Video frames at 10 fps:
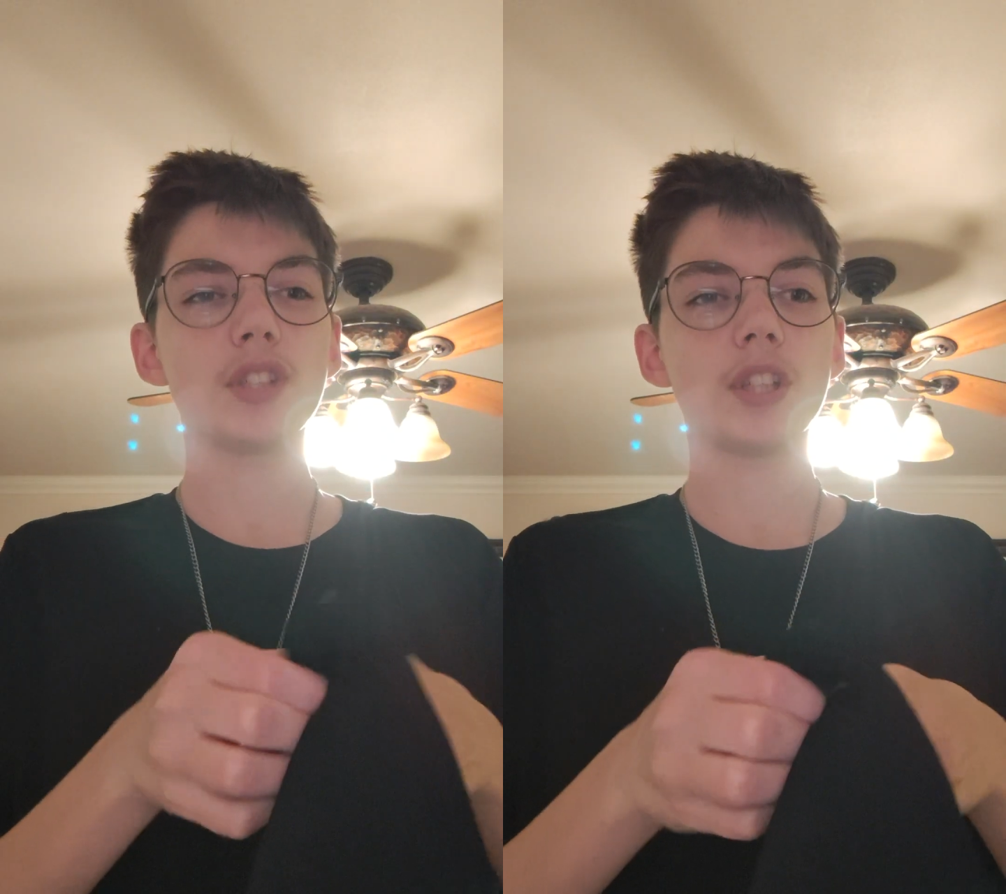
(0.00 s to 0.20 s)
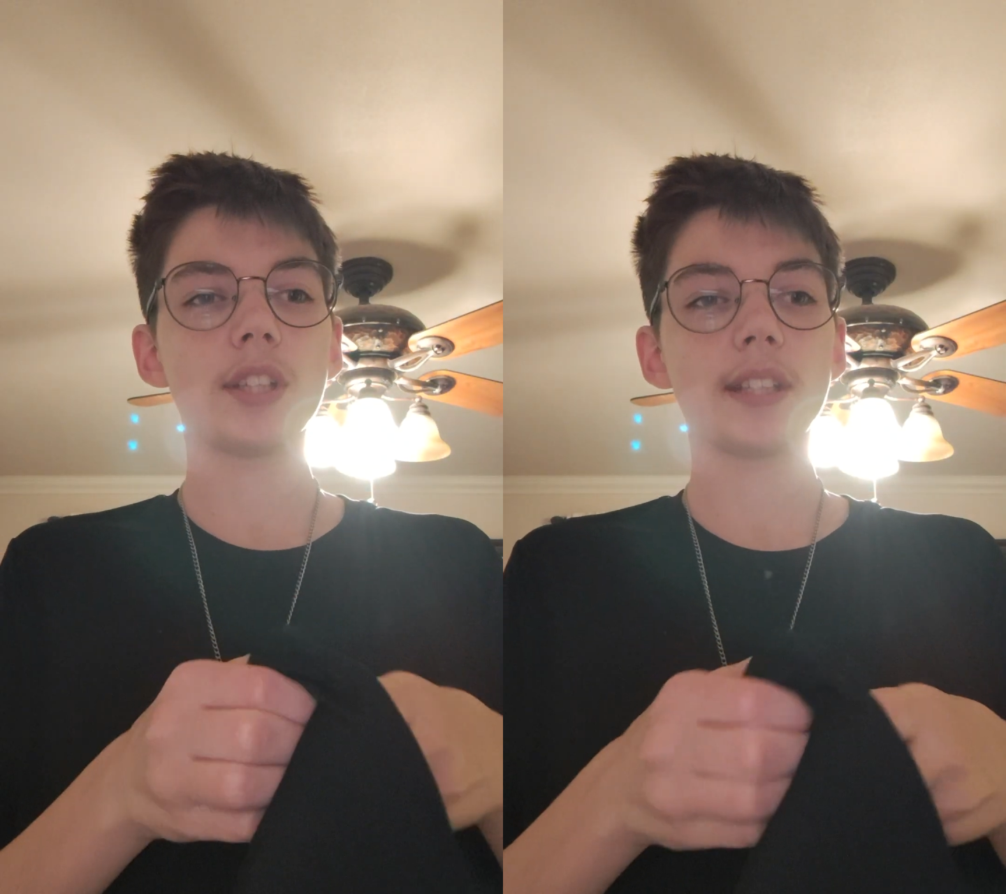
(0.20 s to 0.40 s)

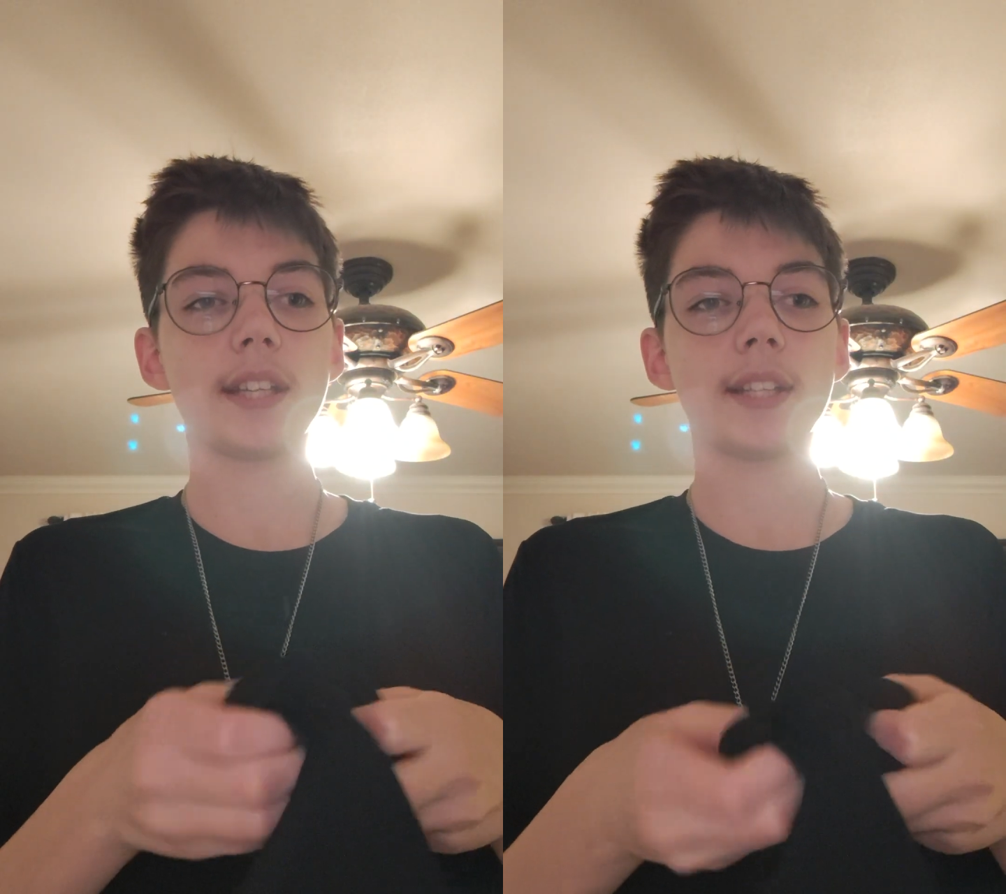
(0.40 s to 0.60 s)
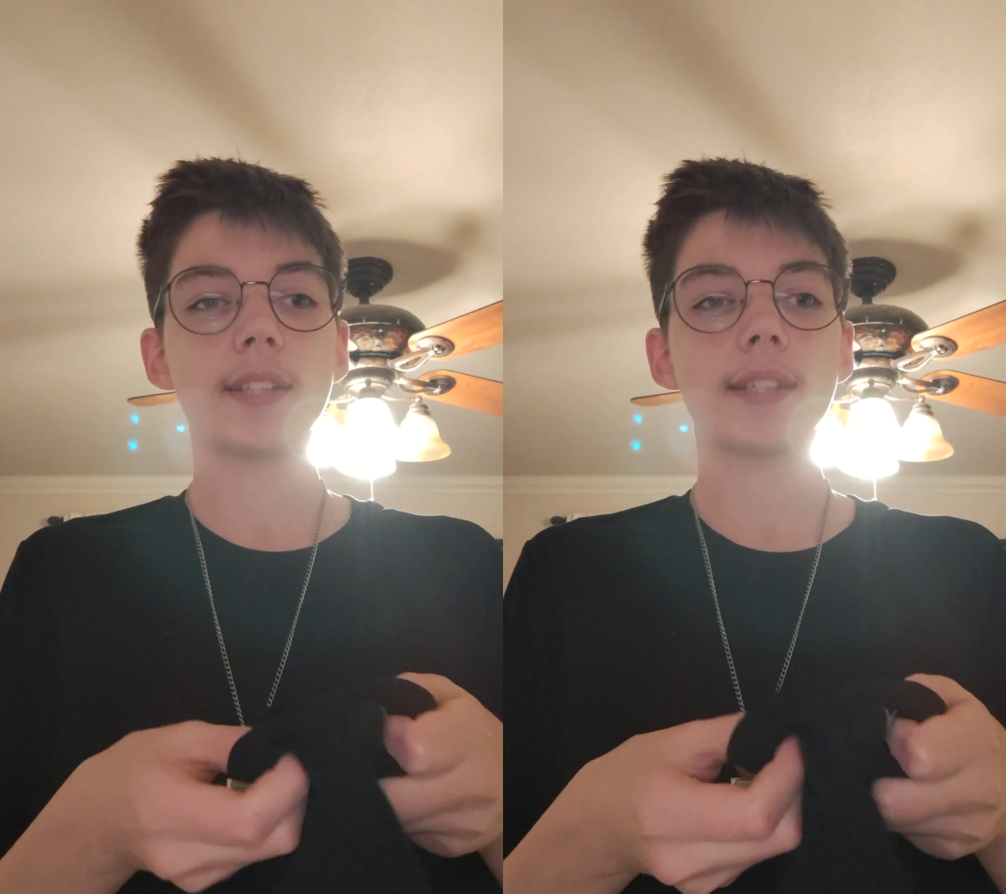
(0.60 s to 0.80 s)
good in the
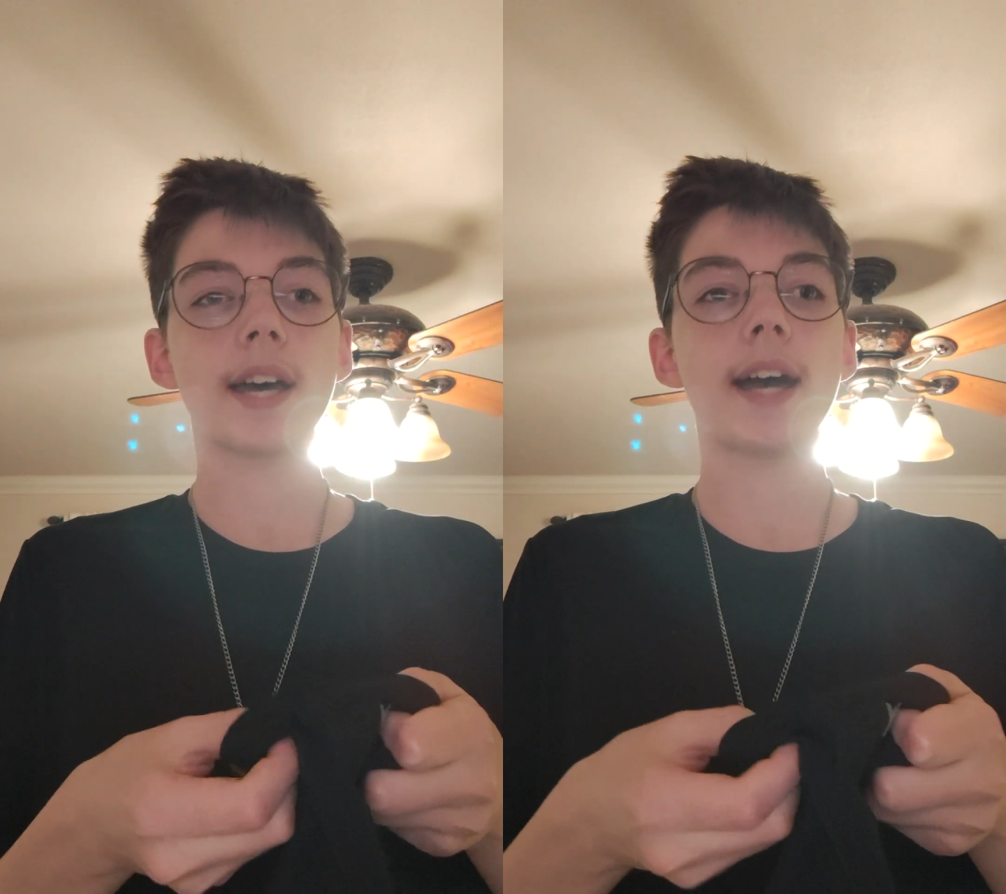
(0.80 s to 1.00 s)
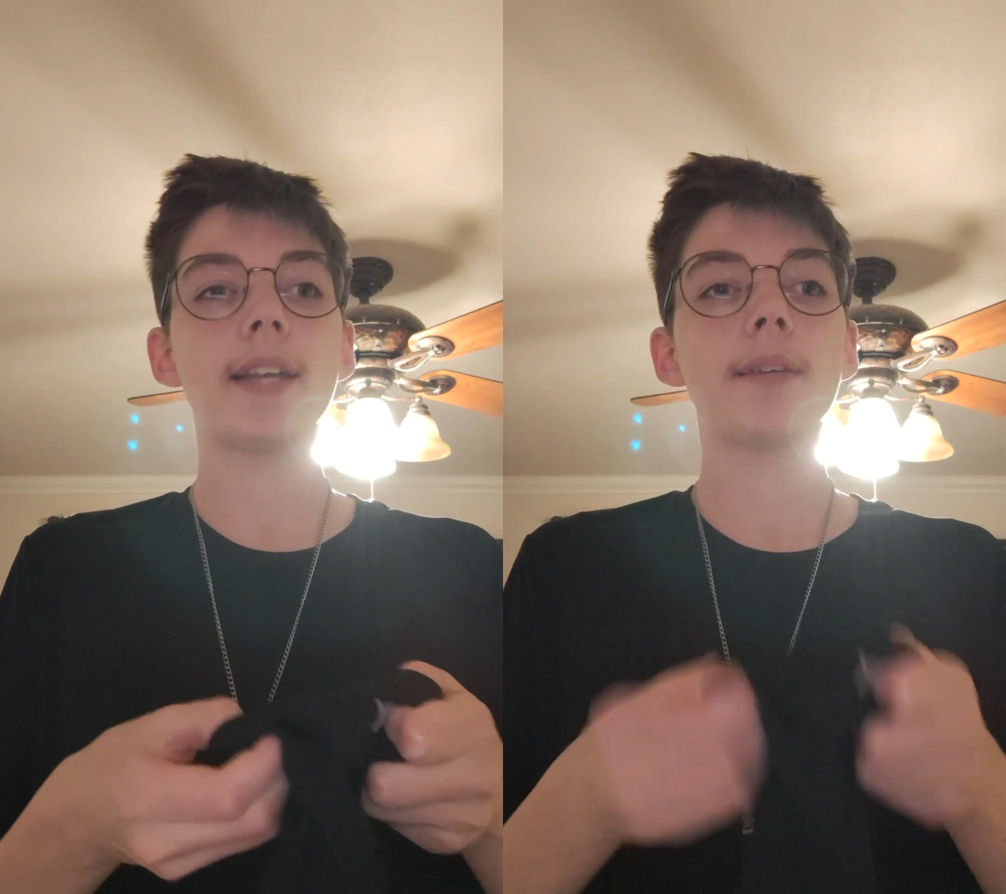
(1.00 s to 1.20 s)

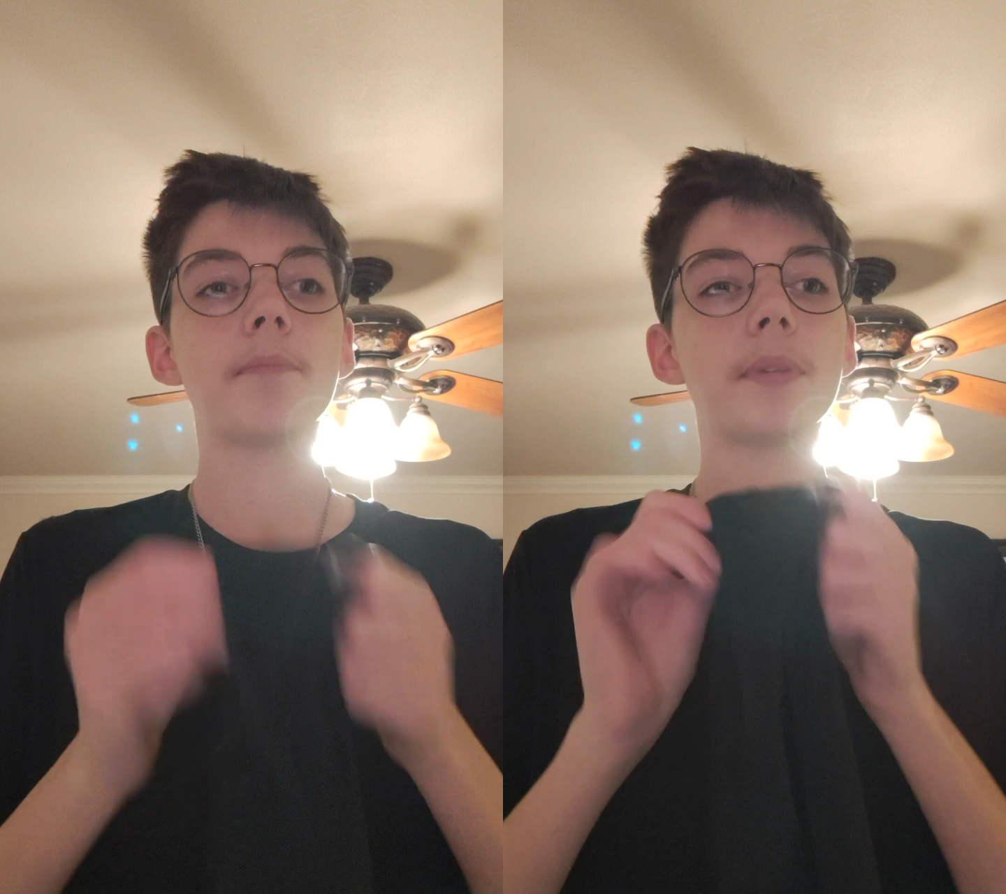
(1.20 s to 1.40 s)
inside,